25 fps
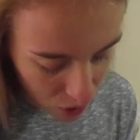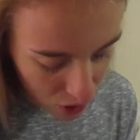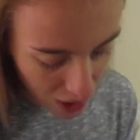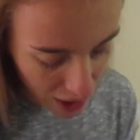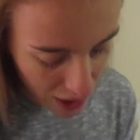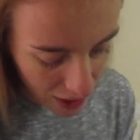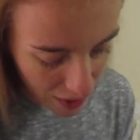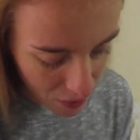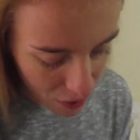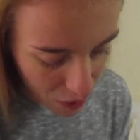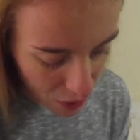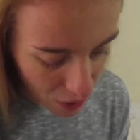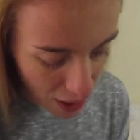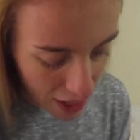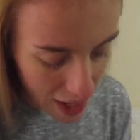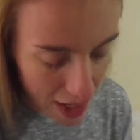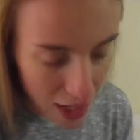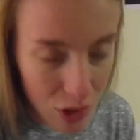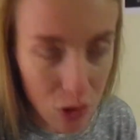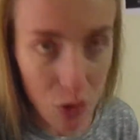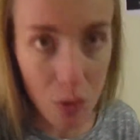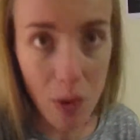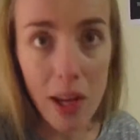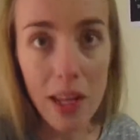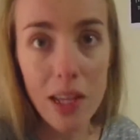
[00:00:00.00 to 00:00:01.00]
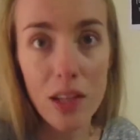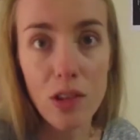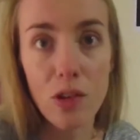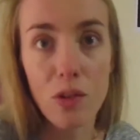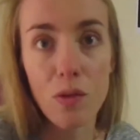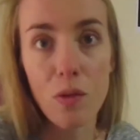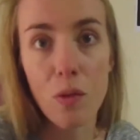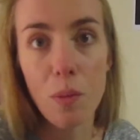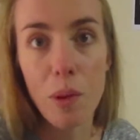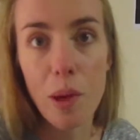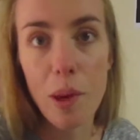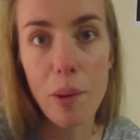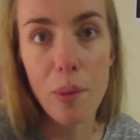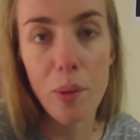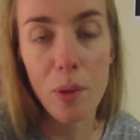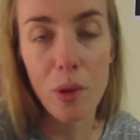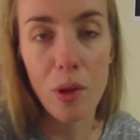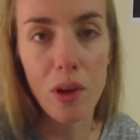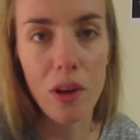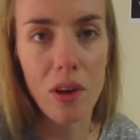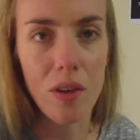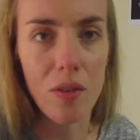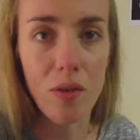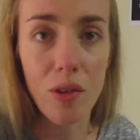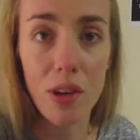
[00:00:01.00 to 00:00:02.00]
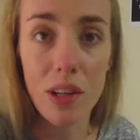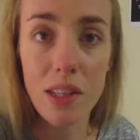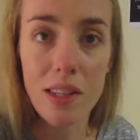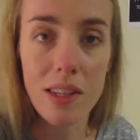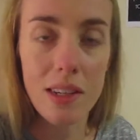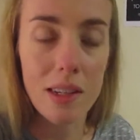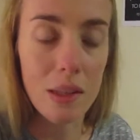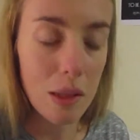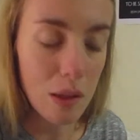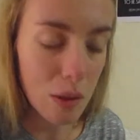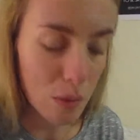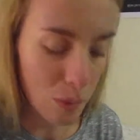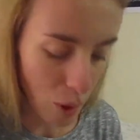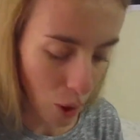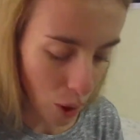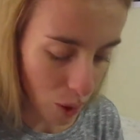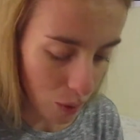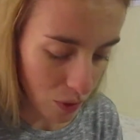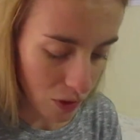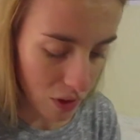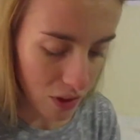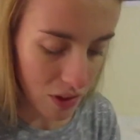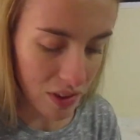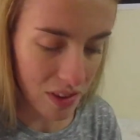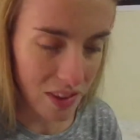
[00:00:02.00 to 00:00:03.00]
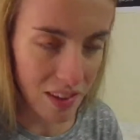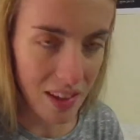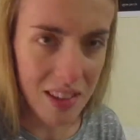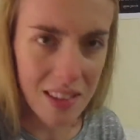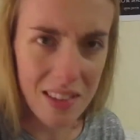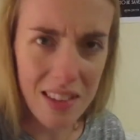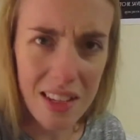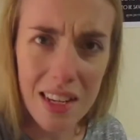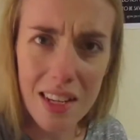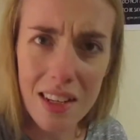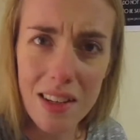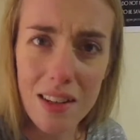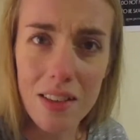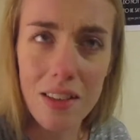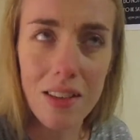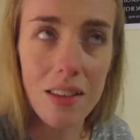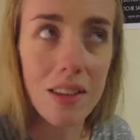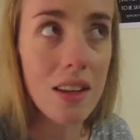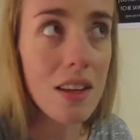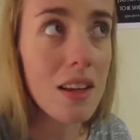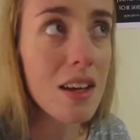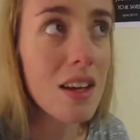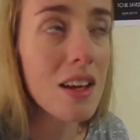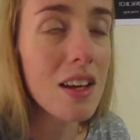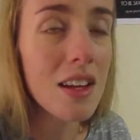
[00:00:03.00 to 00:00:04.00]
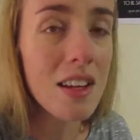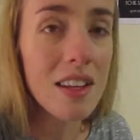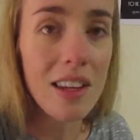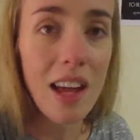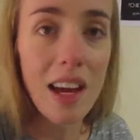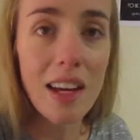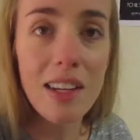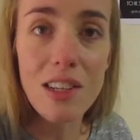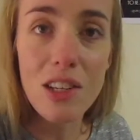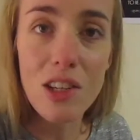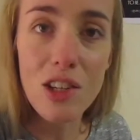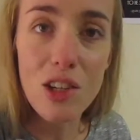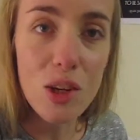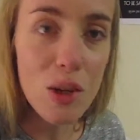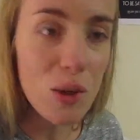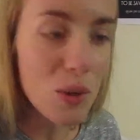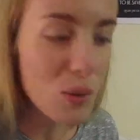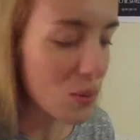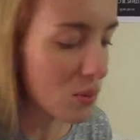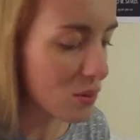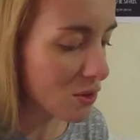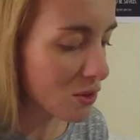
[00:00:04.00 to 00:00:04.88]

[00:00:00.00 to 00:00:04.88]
really, and the age range of the people that have written these poems is 16 to 92,